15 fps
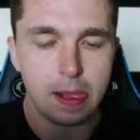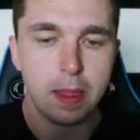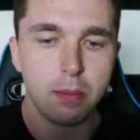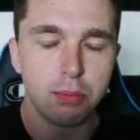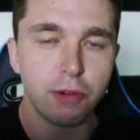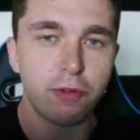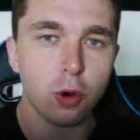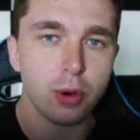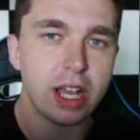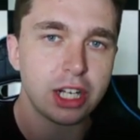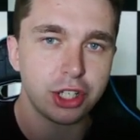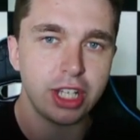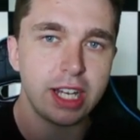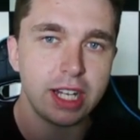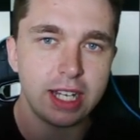before we actually
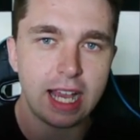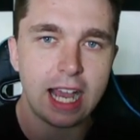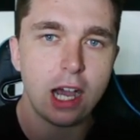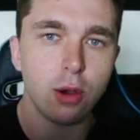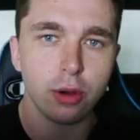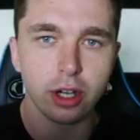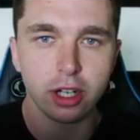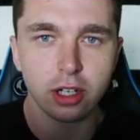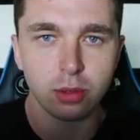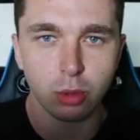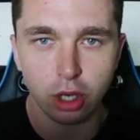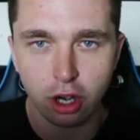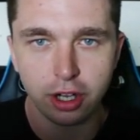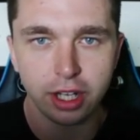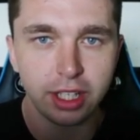get into how we're
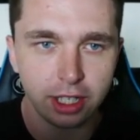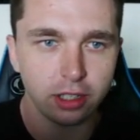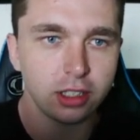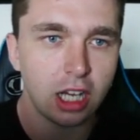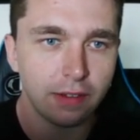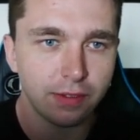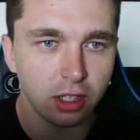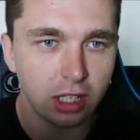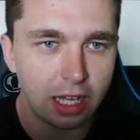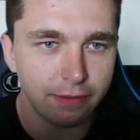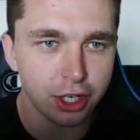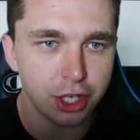earning yield off the leverage